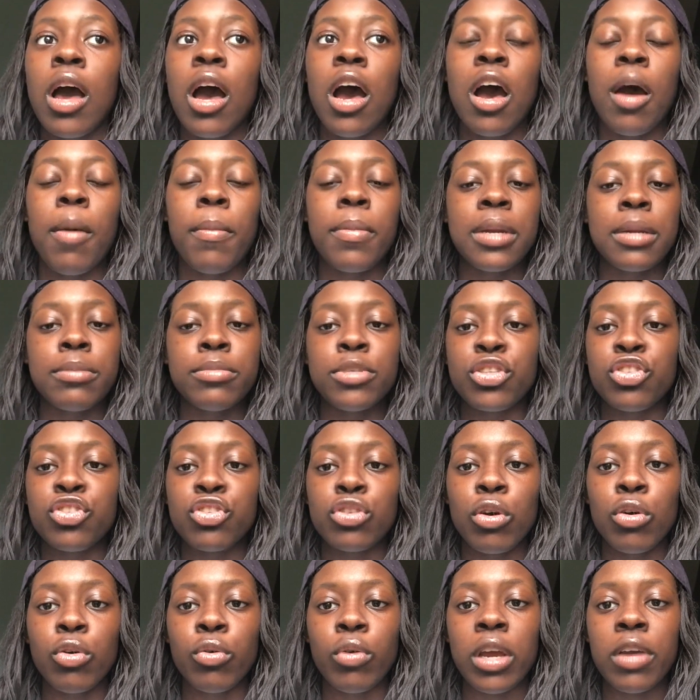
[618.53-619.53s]
And I'm just
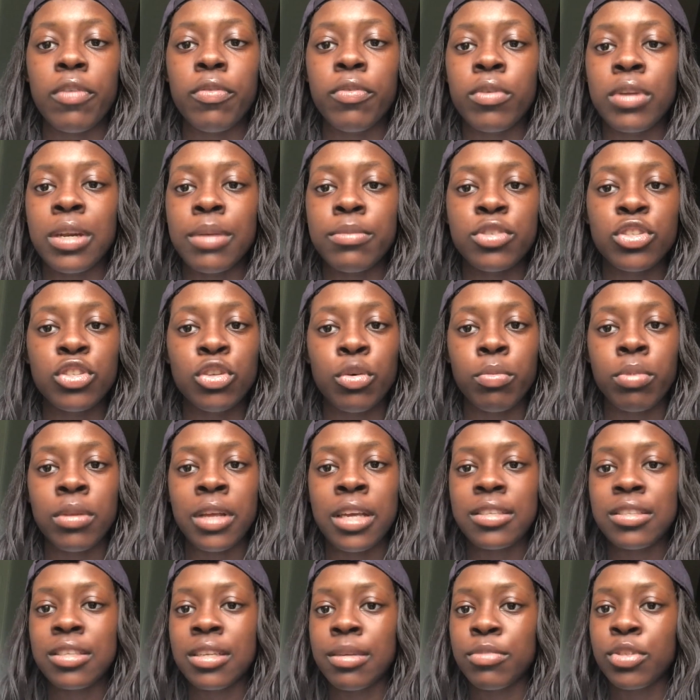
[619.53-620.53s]
so grateful, and I'm so
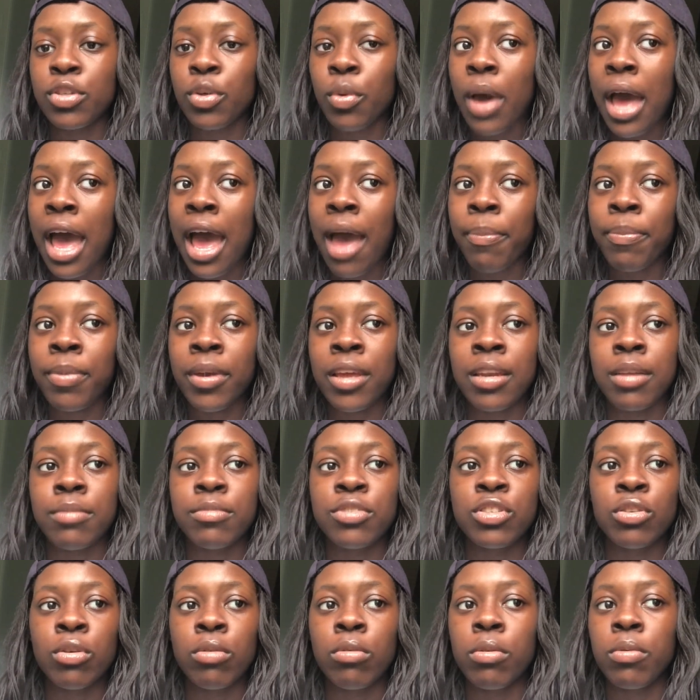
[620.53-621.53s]
blessed, and I'm so happy, and I'm
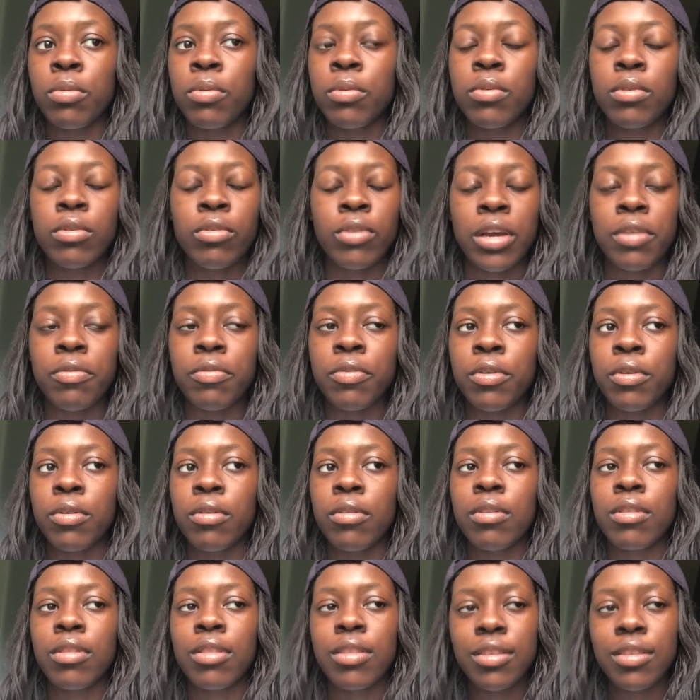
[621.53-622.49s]
so grateful